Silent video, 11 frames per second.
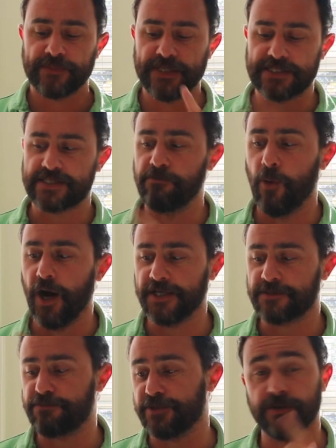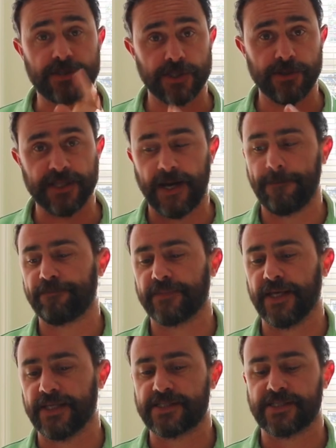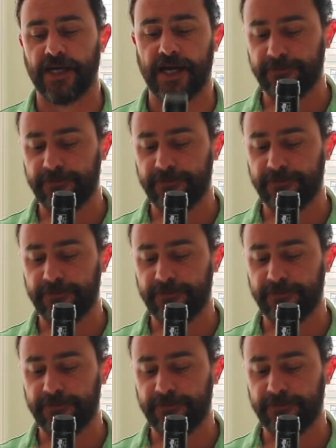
This wine is produced doing that. It's